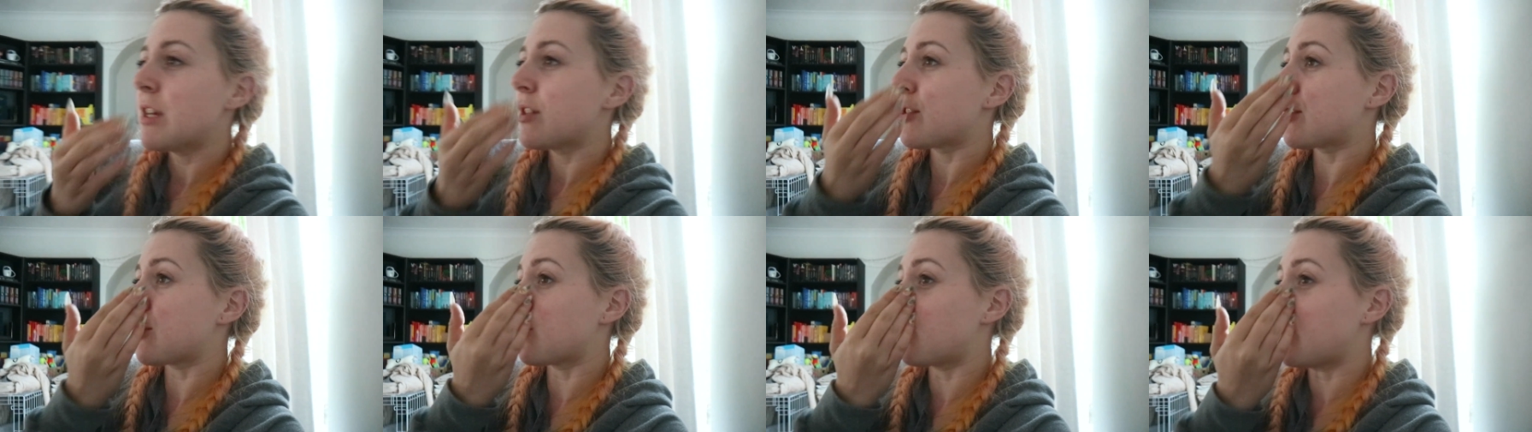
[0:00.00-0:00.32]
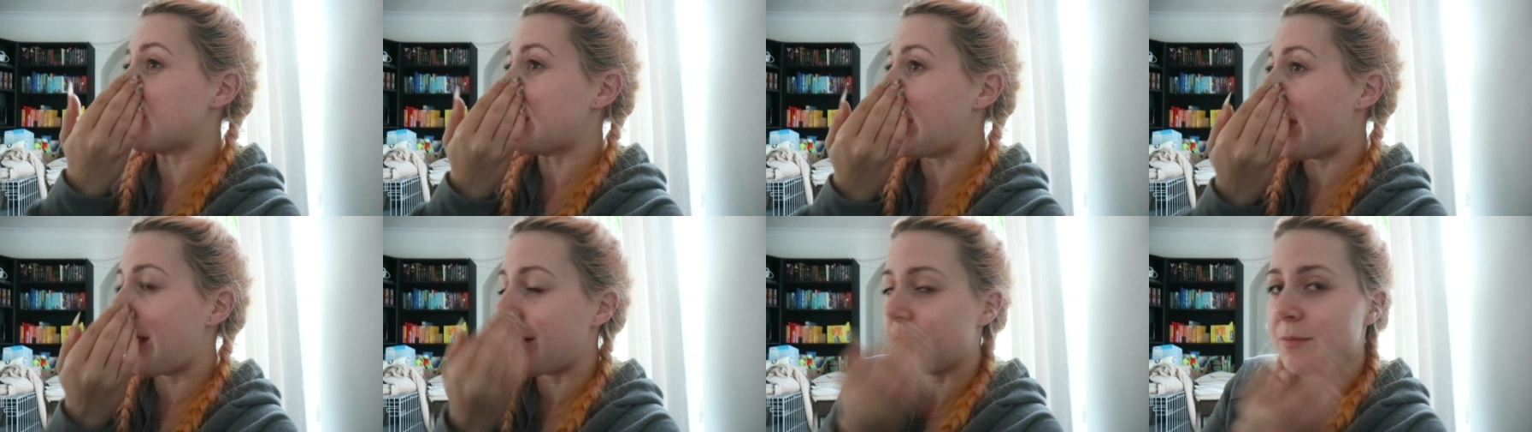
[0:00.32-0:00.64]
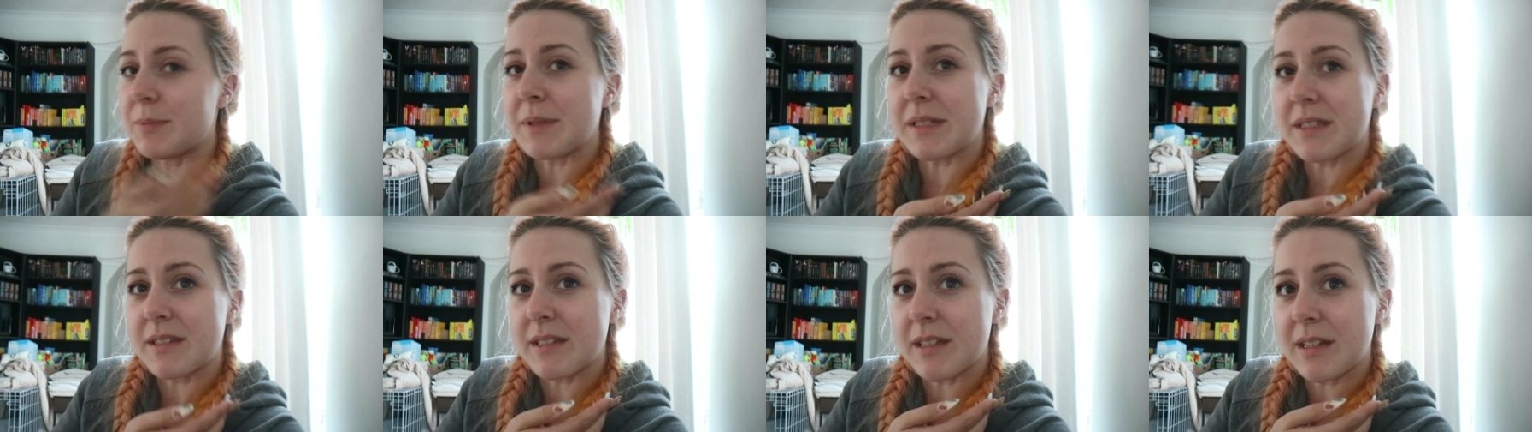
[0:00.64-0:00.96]
So we
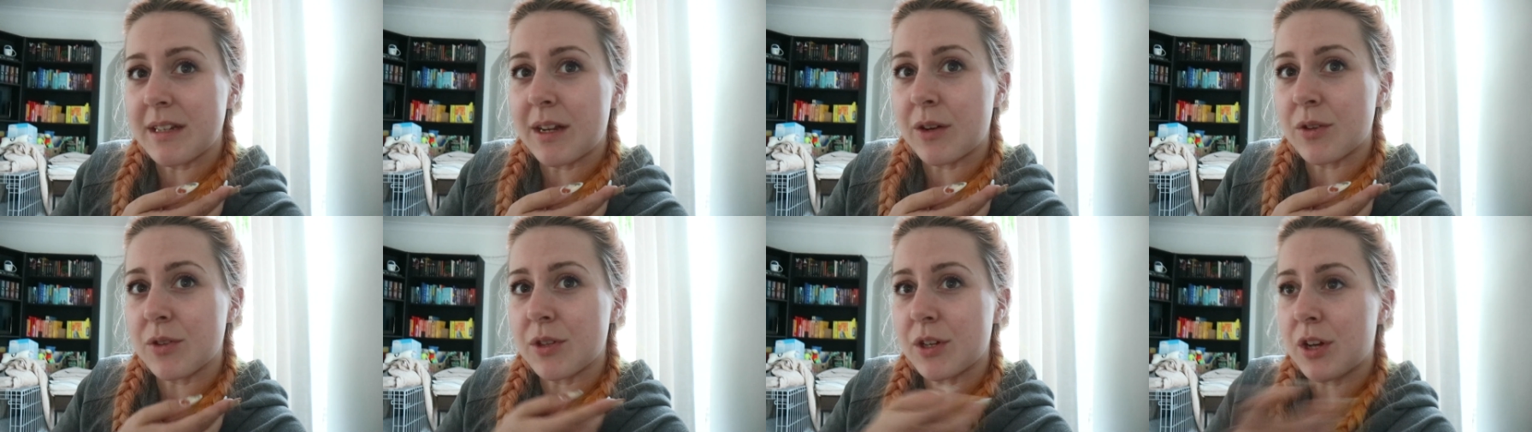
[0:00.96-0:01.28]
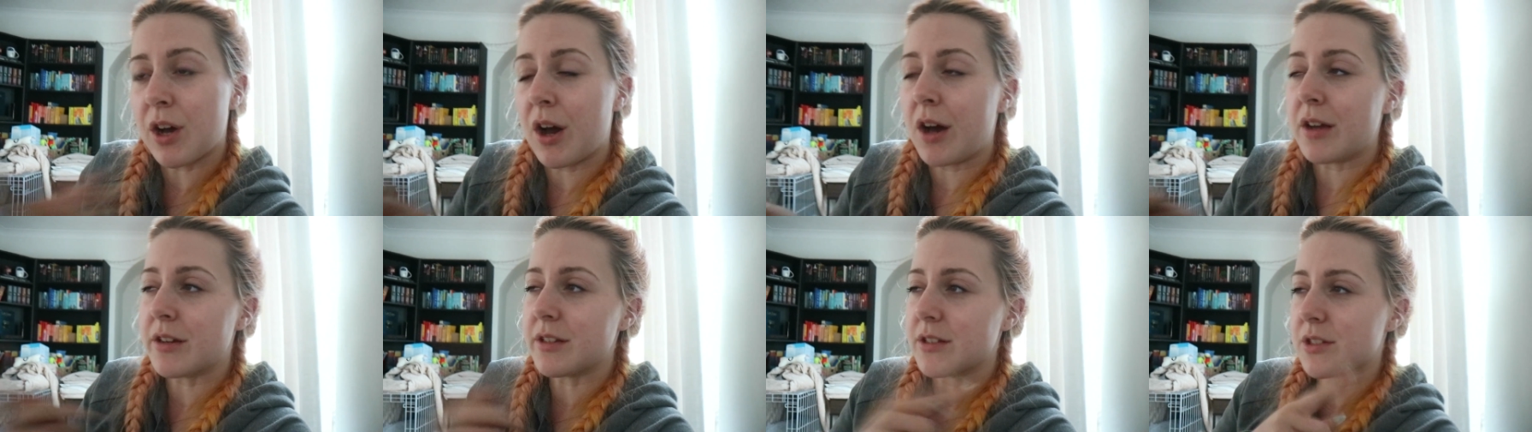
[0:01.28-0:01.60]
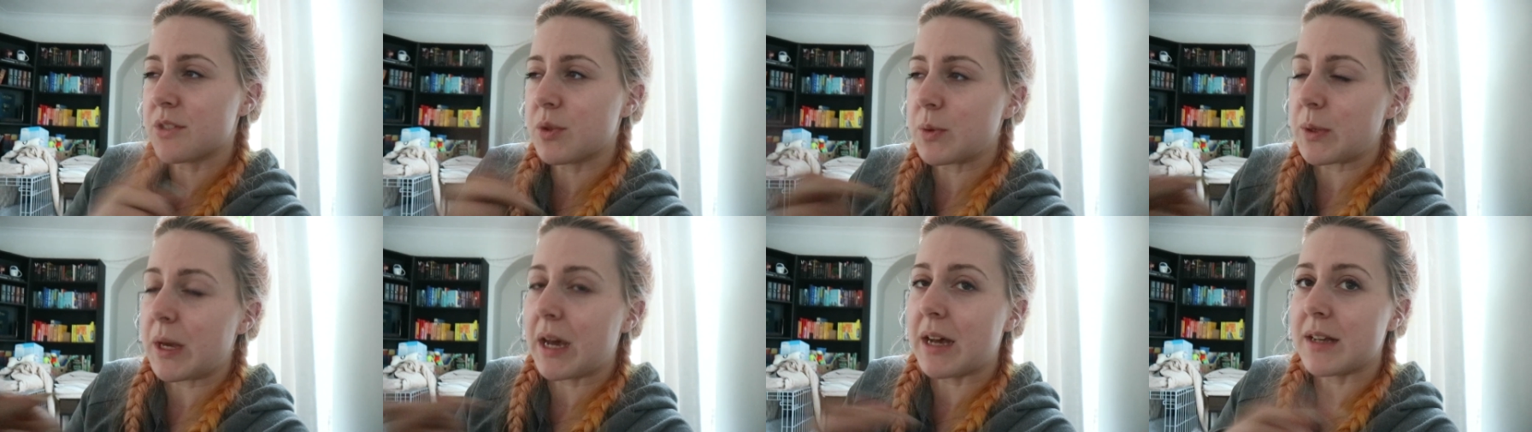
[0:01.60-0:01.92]
have been sitting out in the
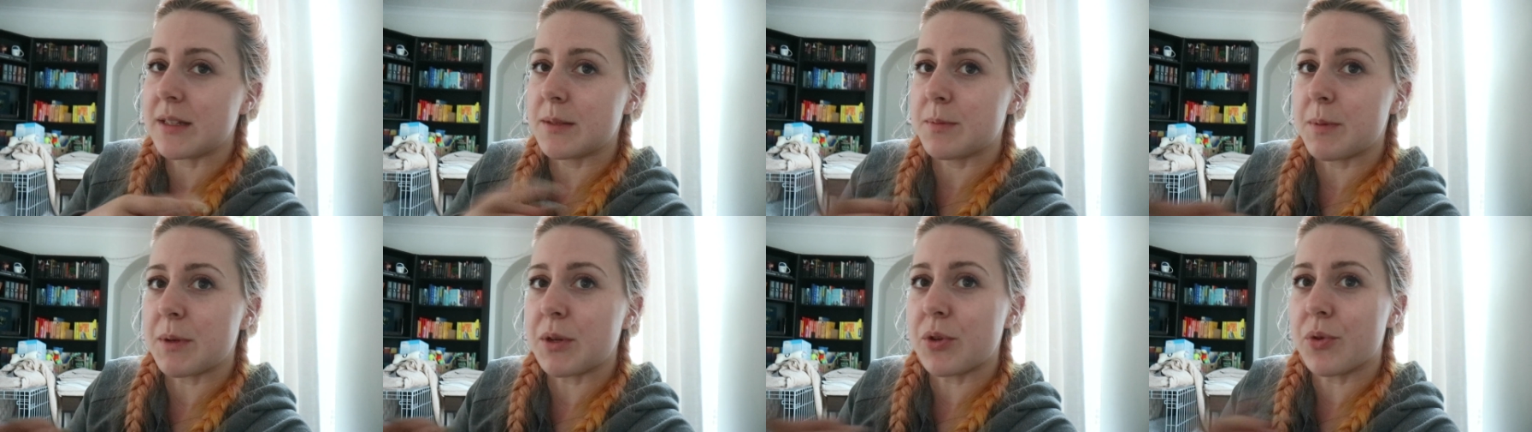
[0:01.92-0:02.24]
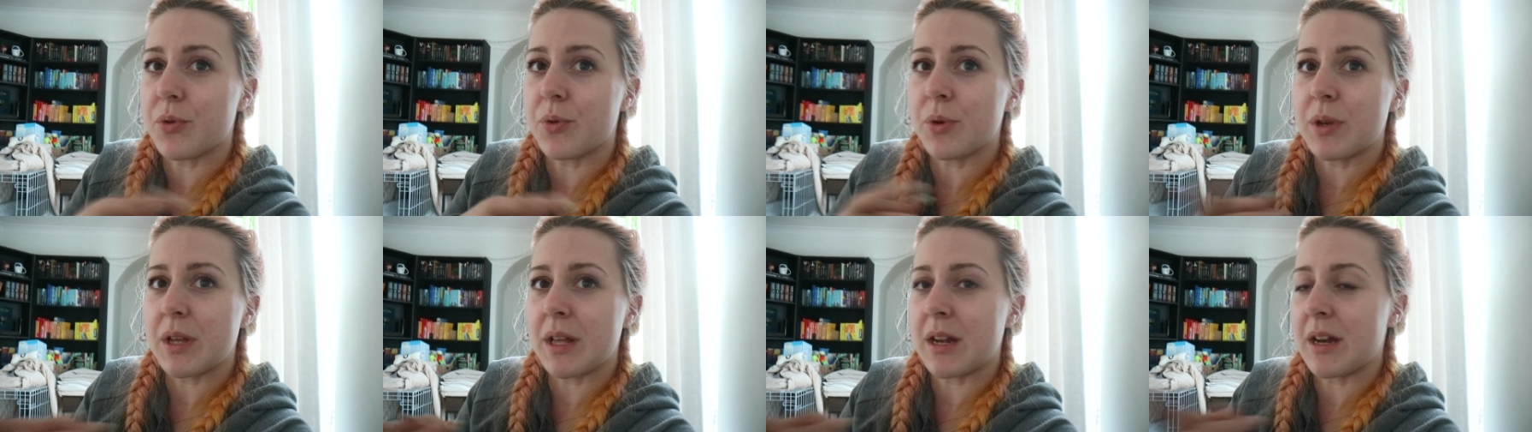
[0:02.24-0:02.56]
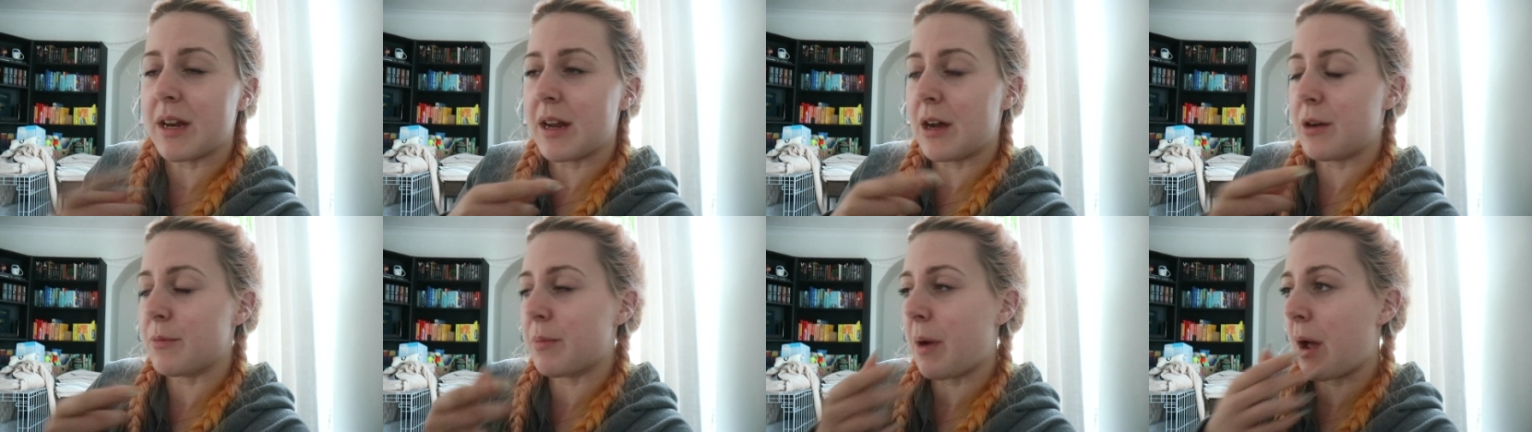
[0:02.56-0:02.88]
garden, so he has been going in
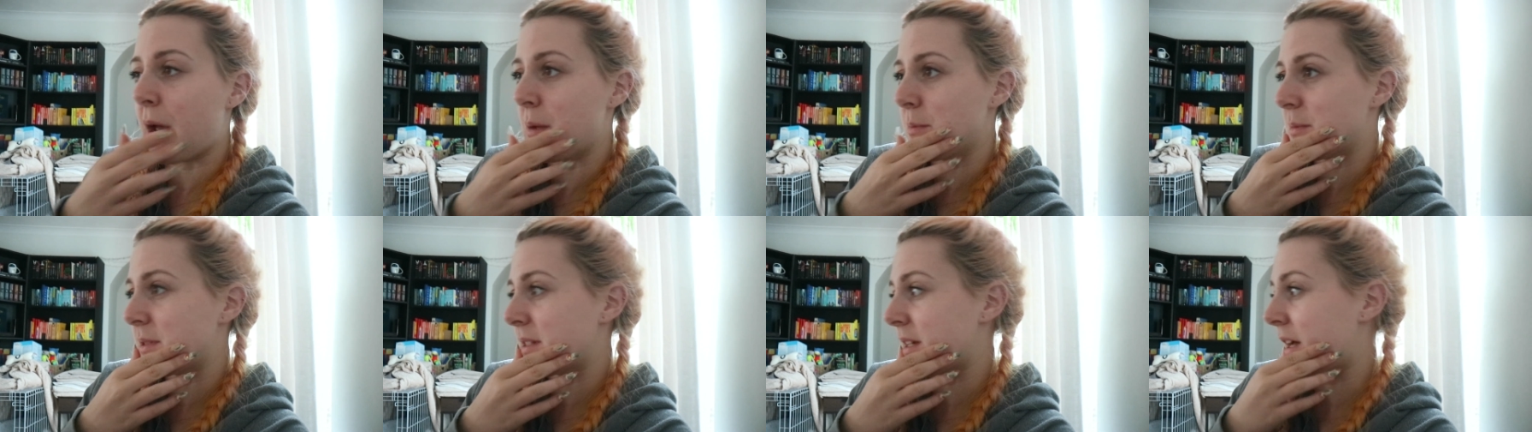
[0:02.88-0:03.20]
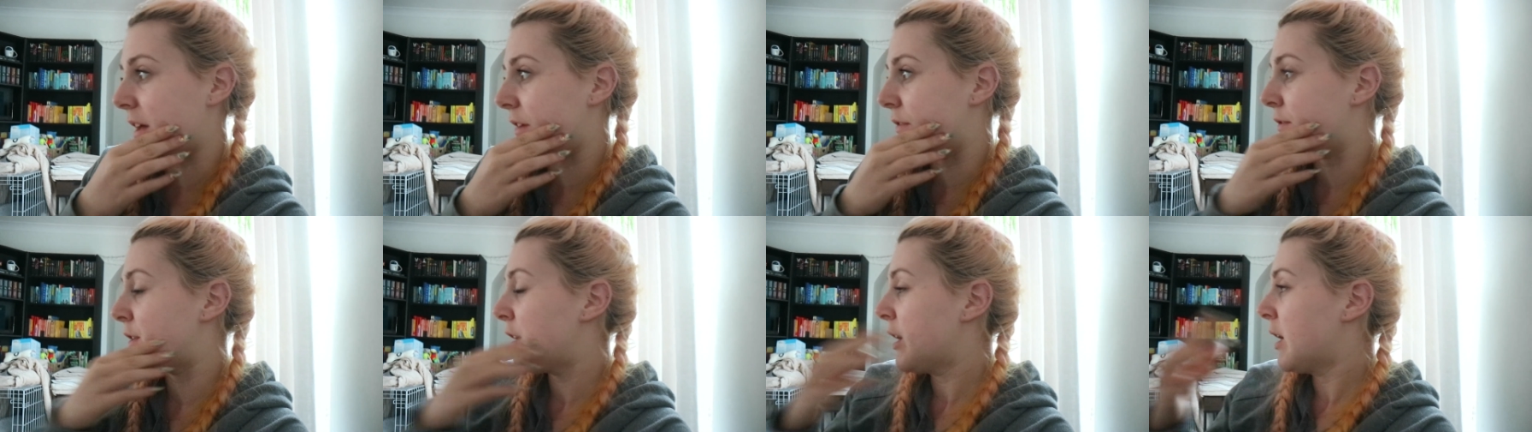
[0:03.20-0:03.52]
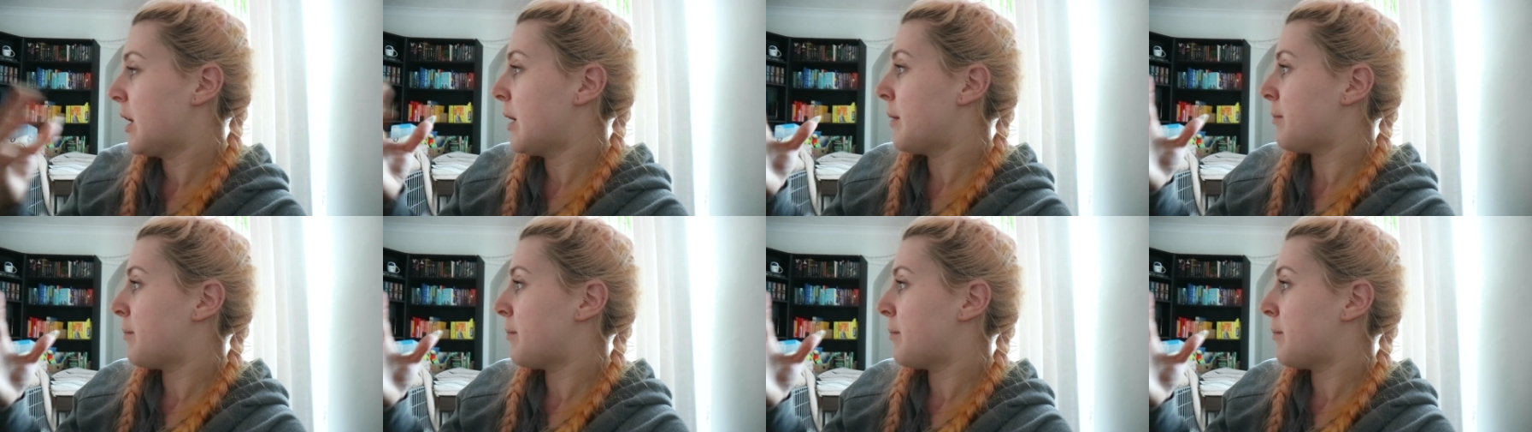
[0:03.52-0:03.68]
and out by himself.